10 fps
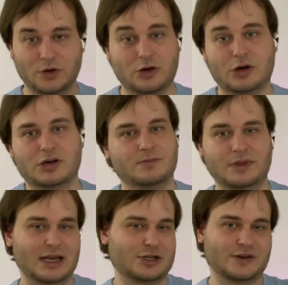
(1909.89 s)
or
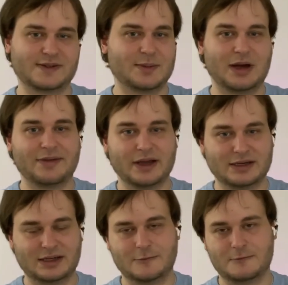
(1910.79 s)
the hash of some other
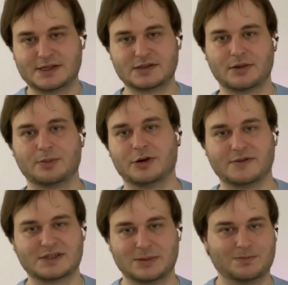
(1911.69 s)
ID raised to the power
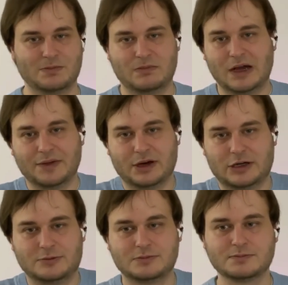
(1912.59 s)
of some other R.